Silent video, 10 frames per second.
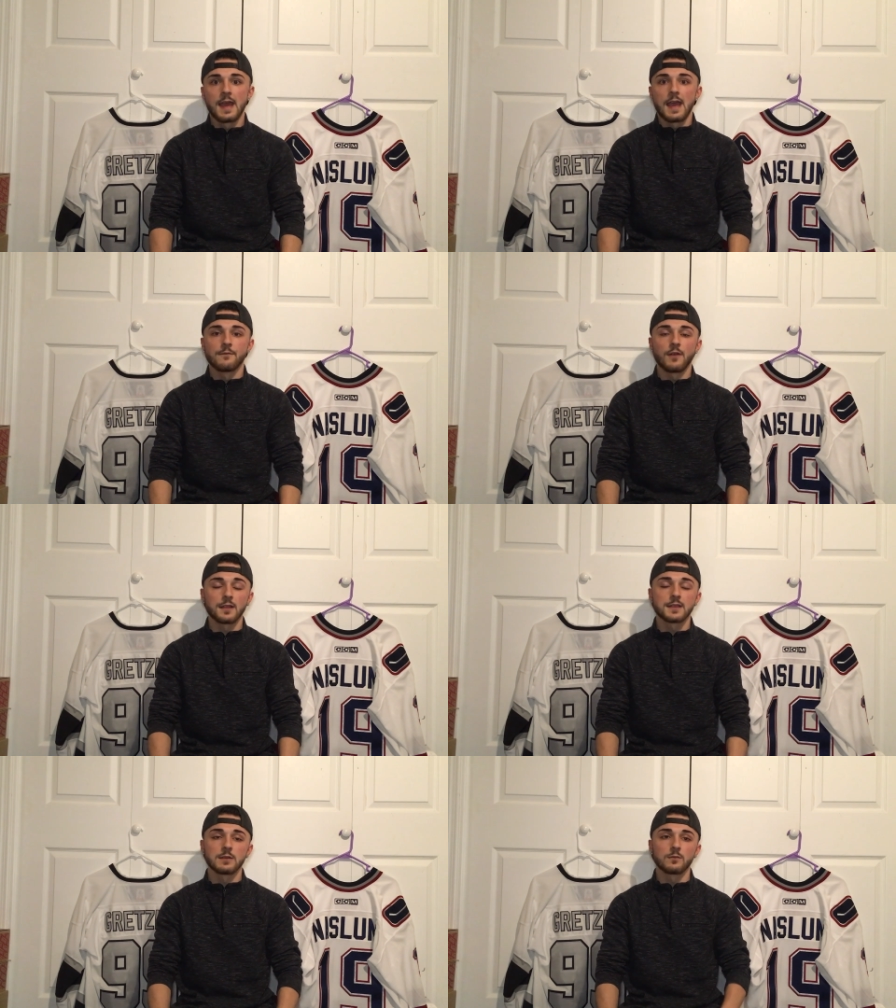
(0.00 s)
If
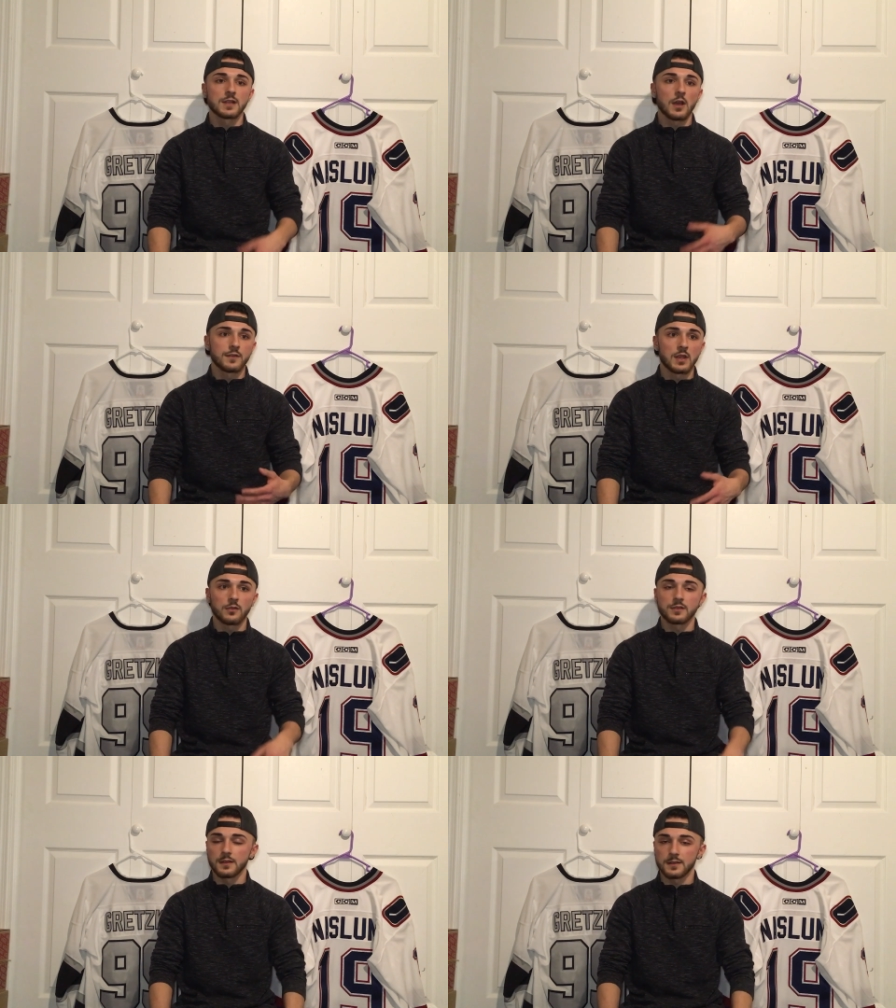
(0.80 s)
Vatanen was healthy all
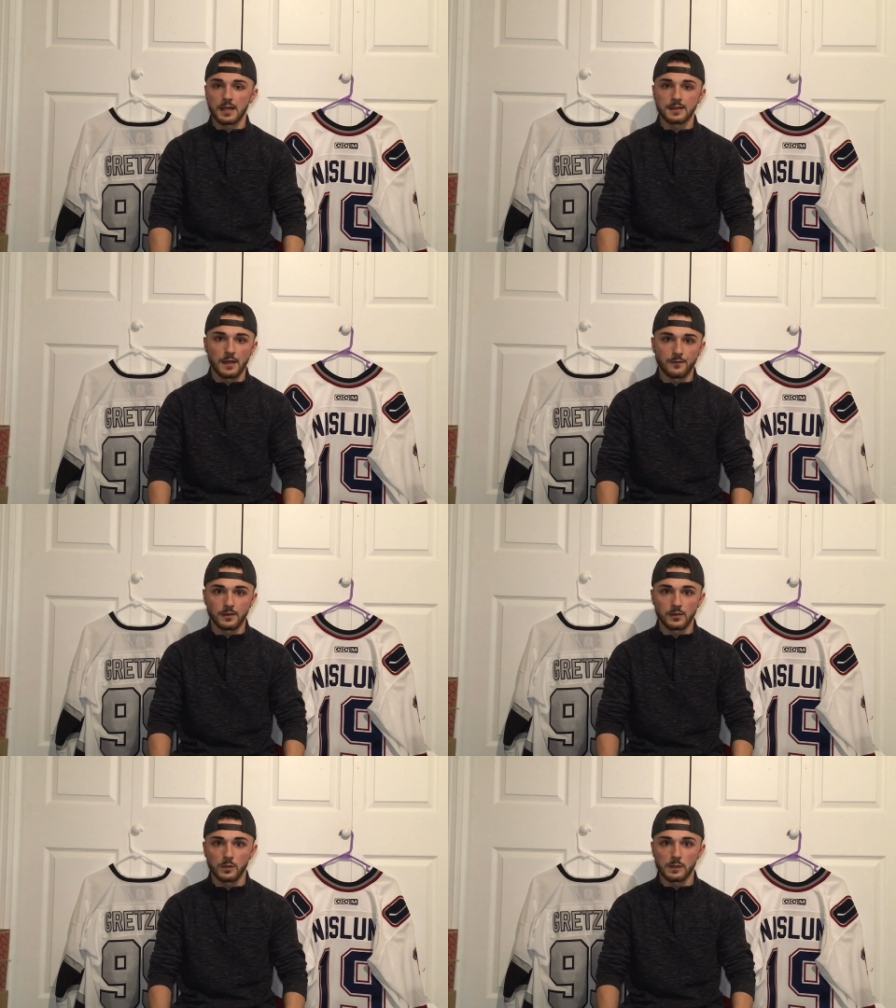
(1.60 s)
season, I
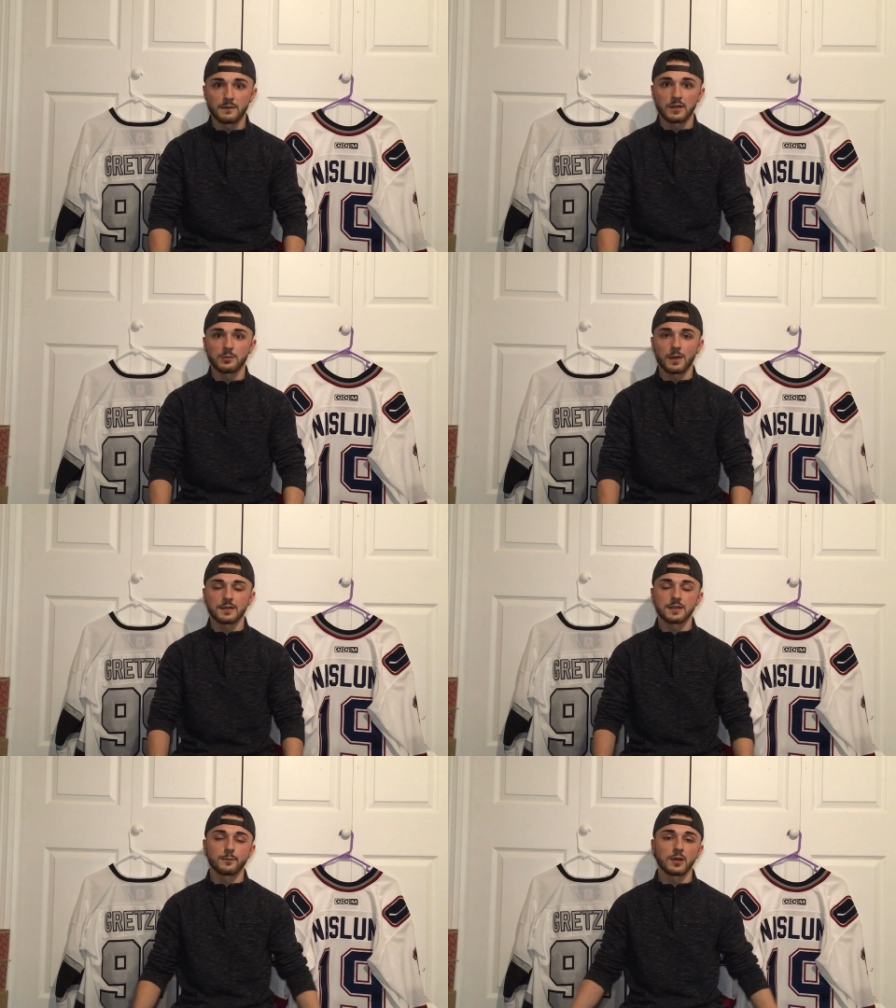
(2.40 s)
definitely would have
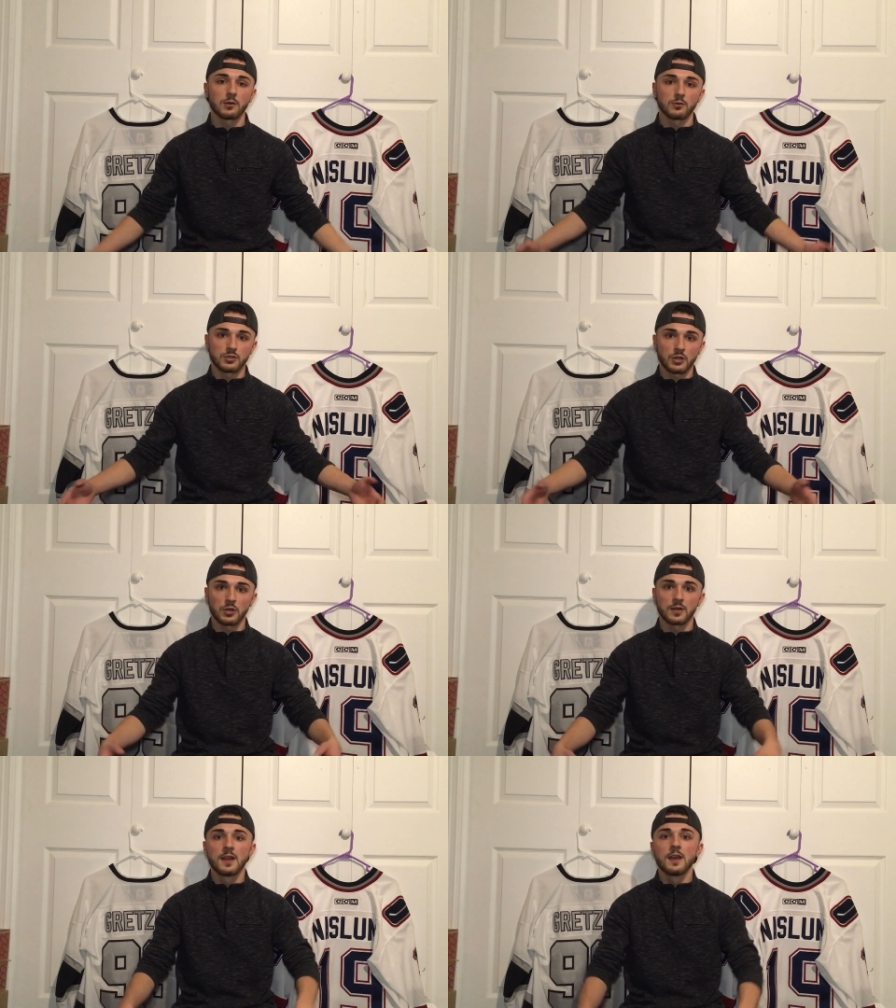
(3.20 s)
expected a bigger
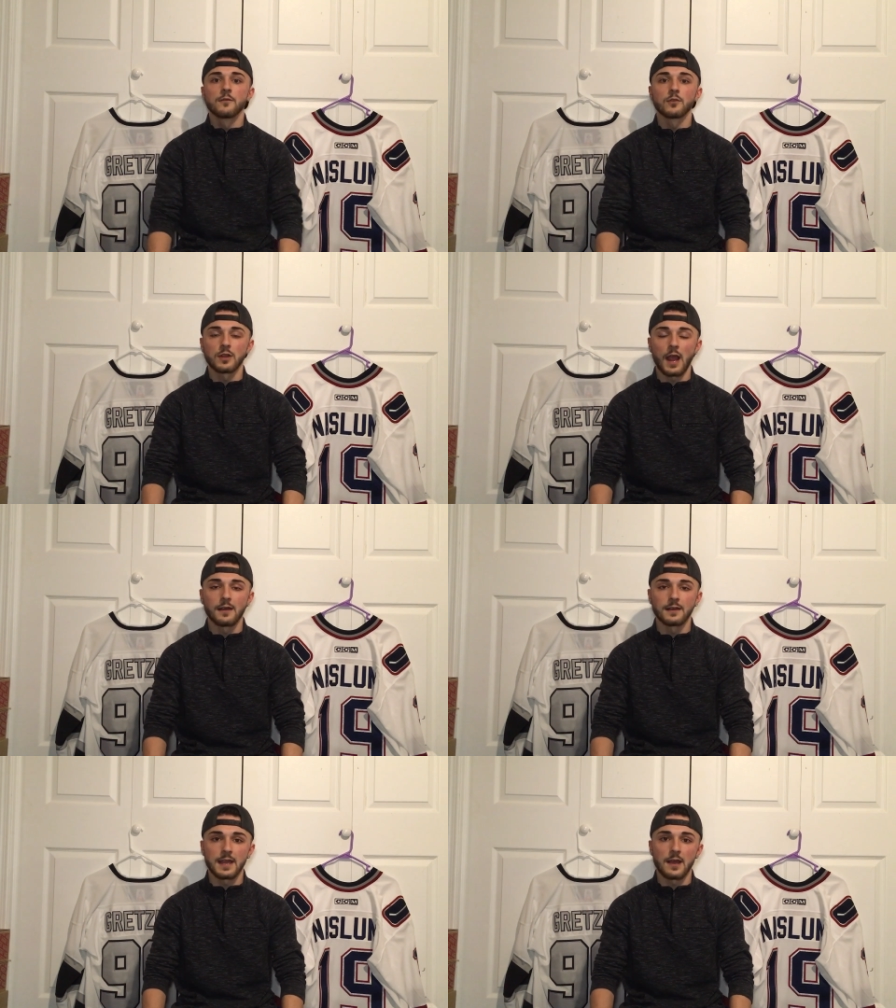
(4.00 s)
return for a guy
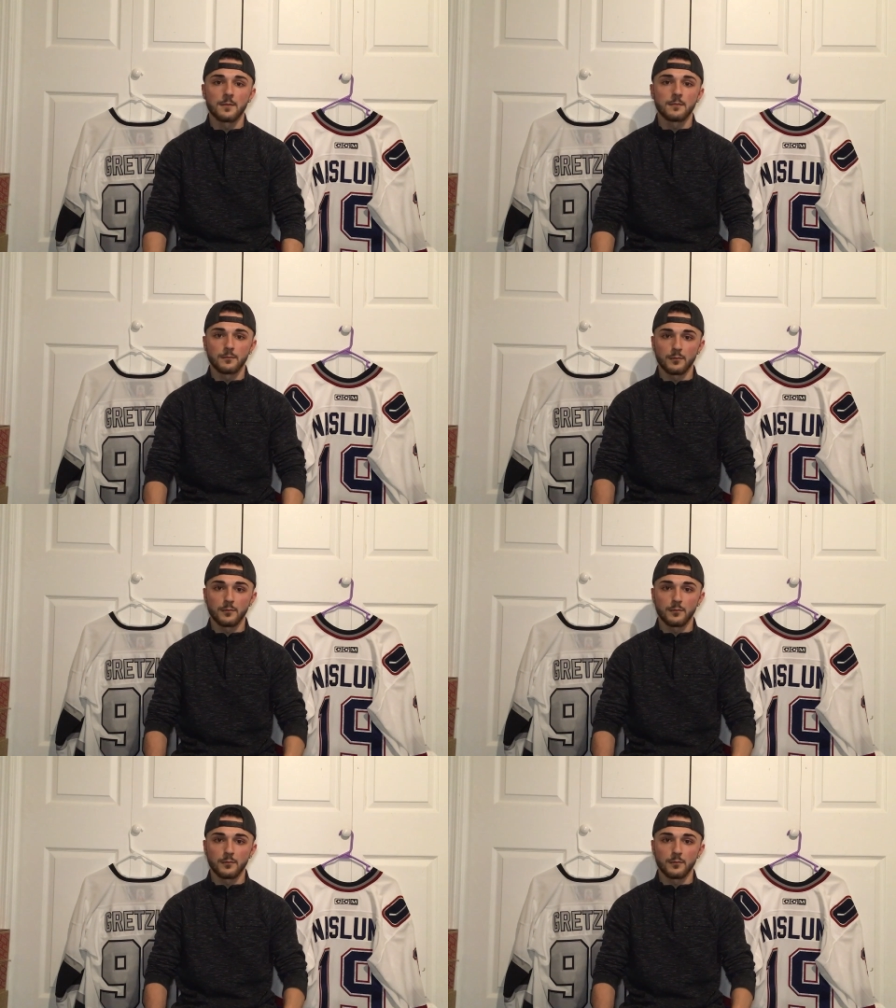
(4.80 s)
like him.